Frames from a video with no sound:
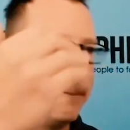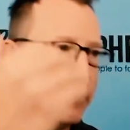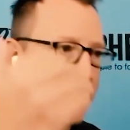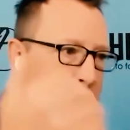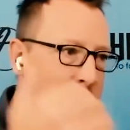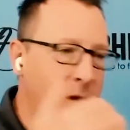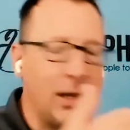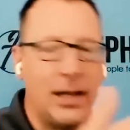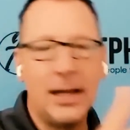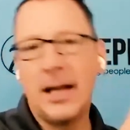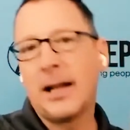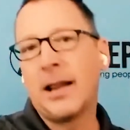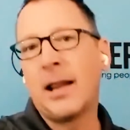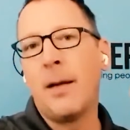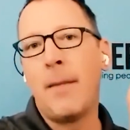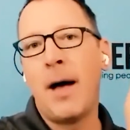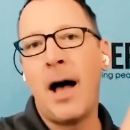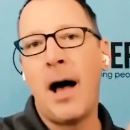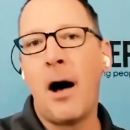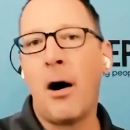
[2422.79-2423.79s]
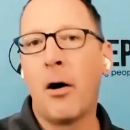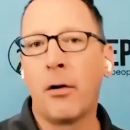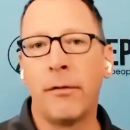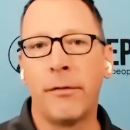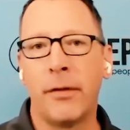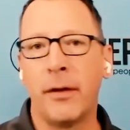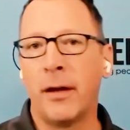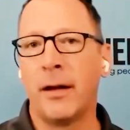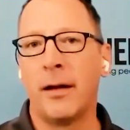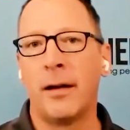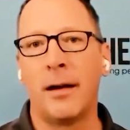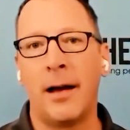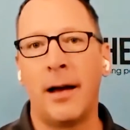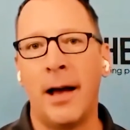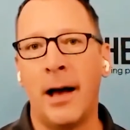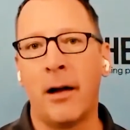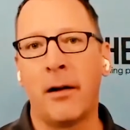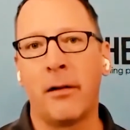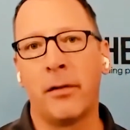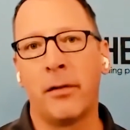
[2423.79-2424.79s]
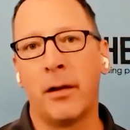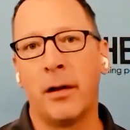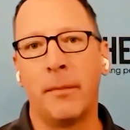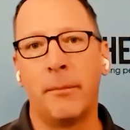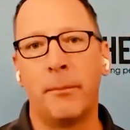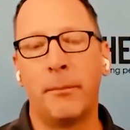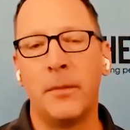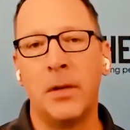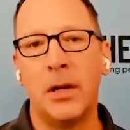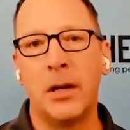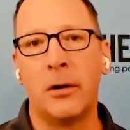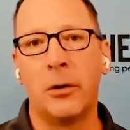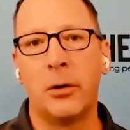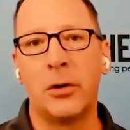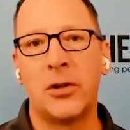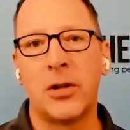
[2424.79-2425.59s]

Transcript: to get them out of the